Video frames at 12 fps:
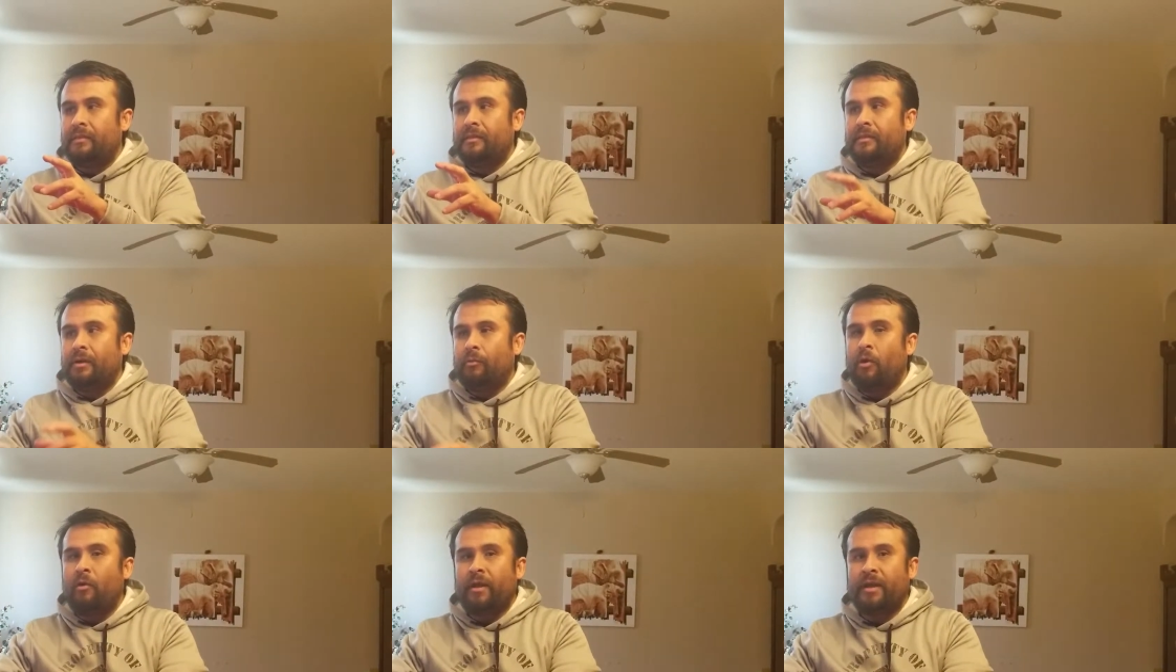the
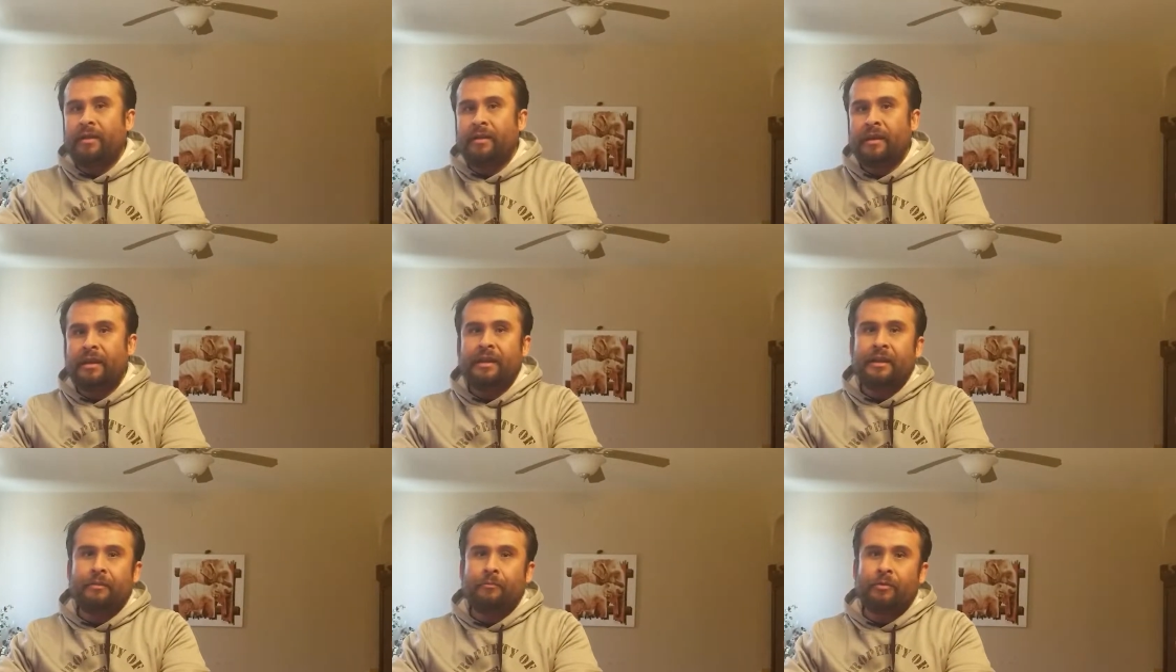Ronin, hitting
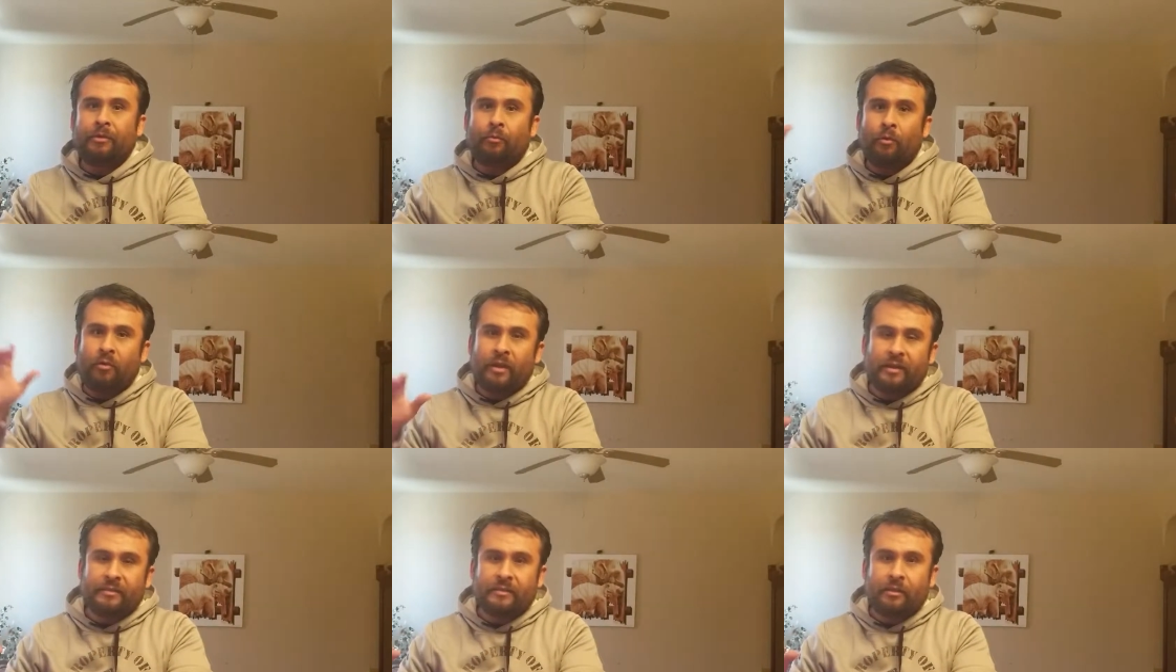it with the Ronin
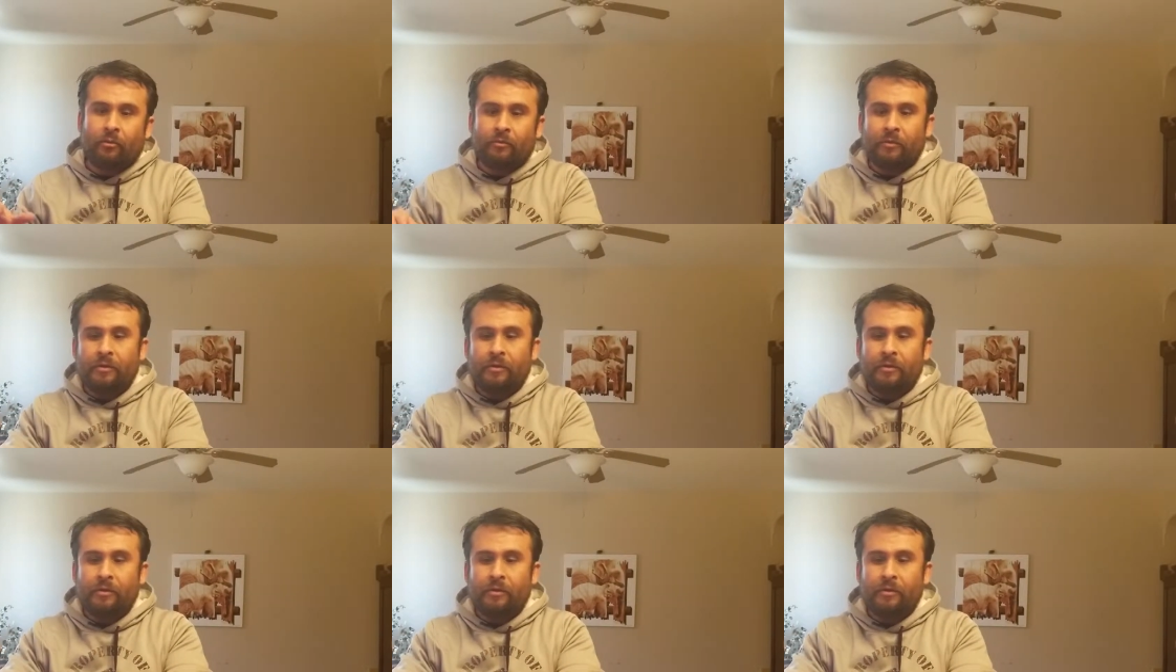itself.